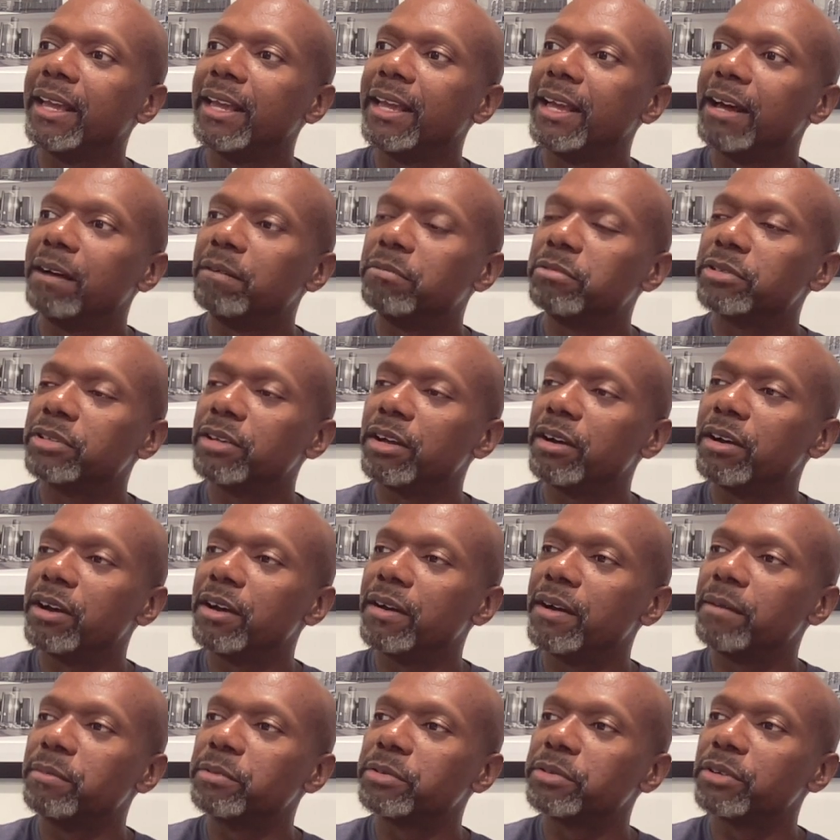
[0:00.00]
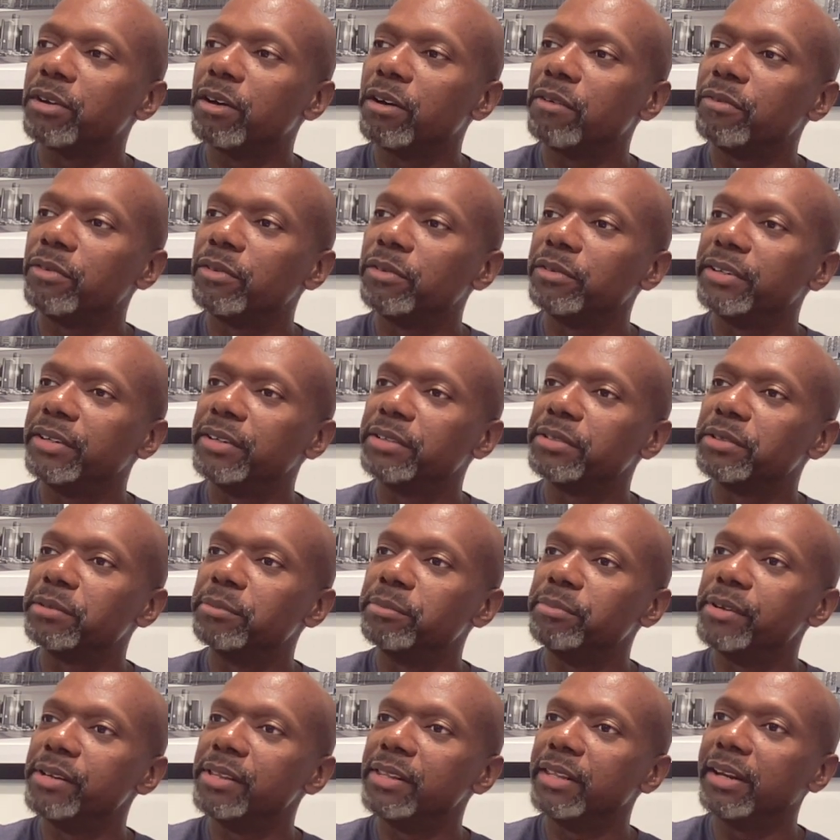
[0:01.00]
I was off on
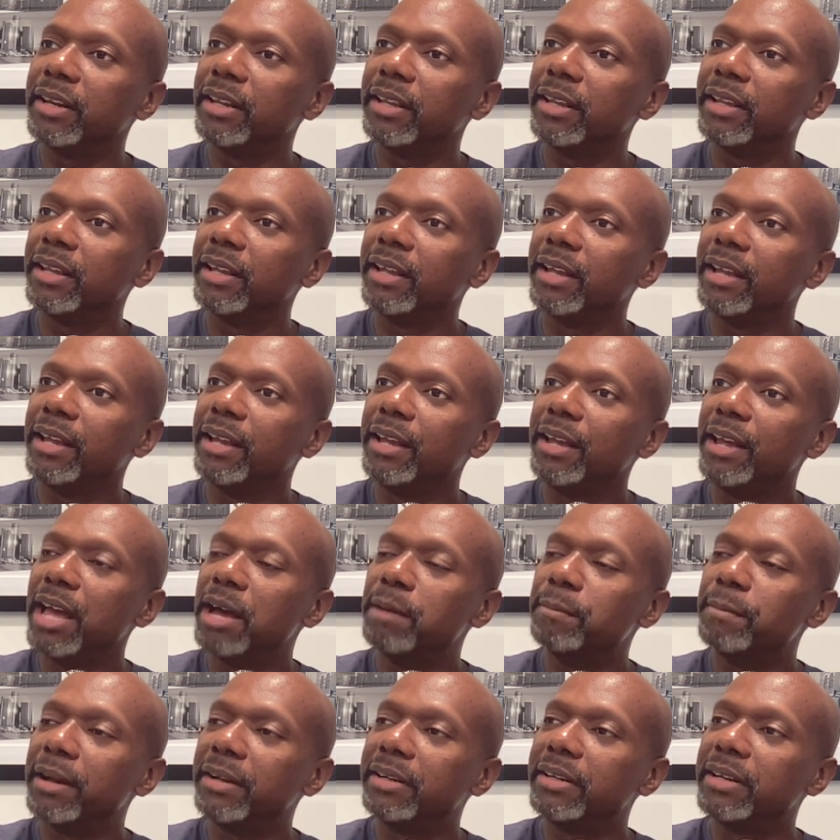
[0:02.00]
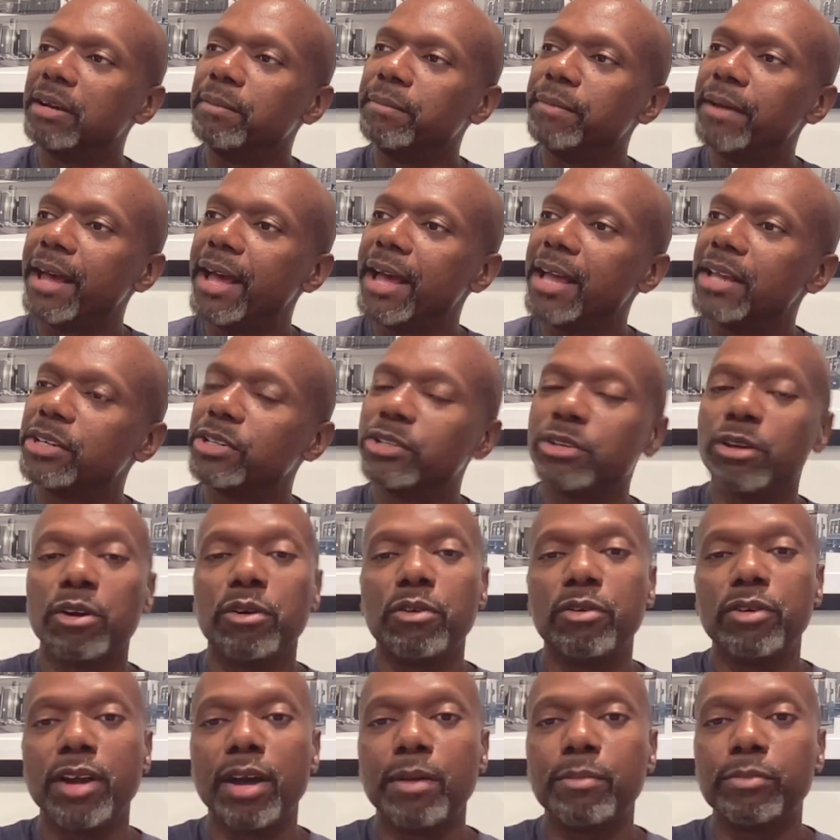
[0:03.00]
disability, and my dumb ass
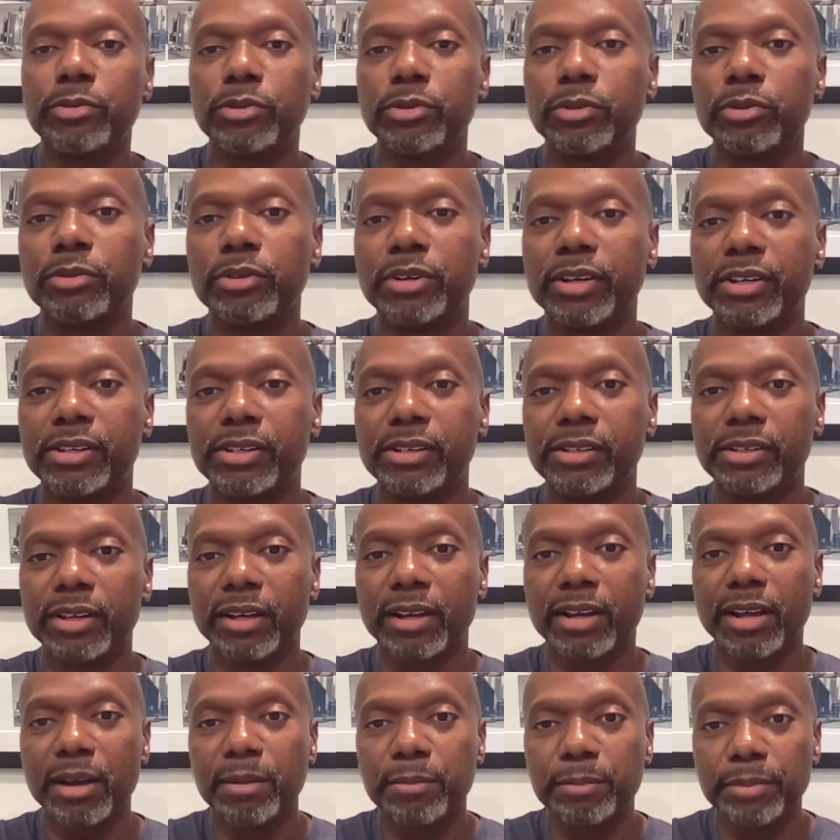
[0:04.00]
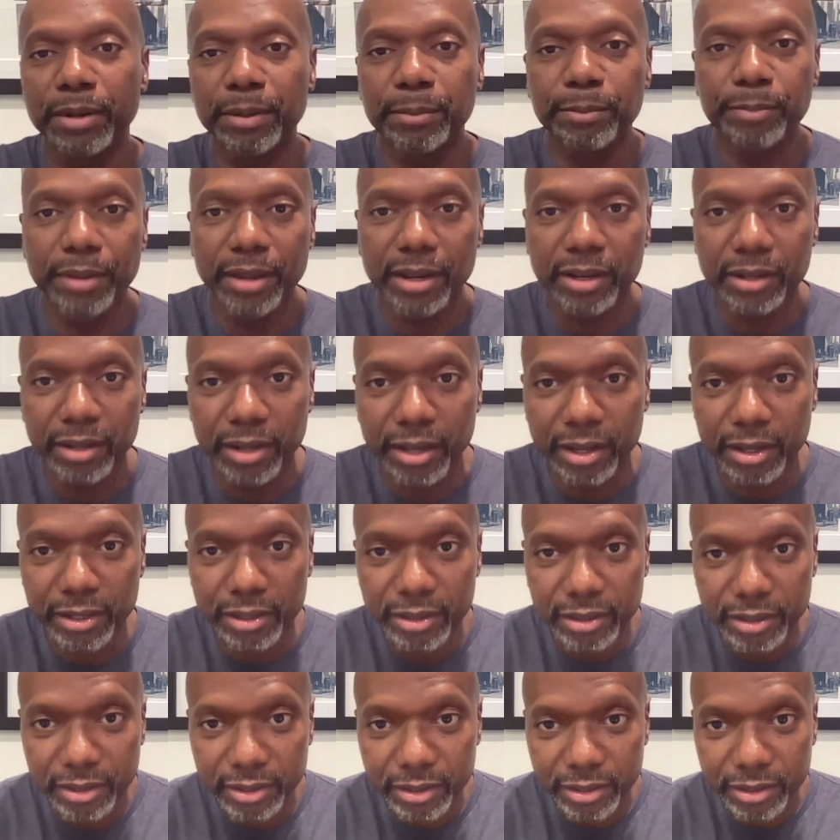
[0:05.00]
showed up to the company picnic.